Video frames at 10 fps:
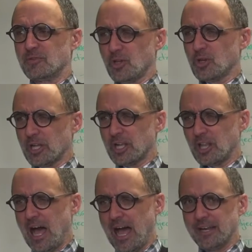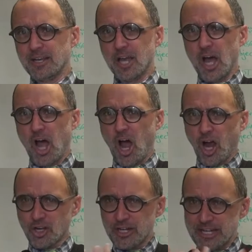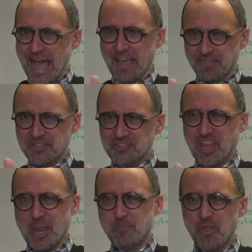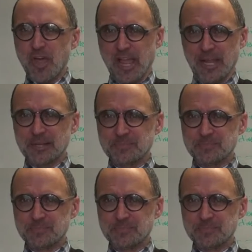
learning a lot are not the same thing.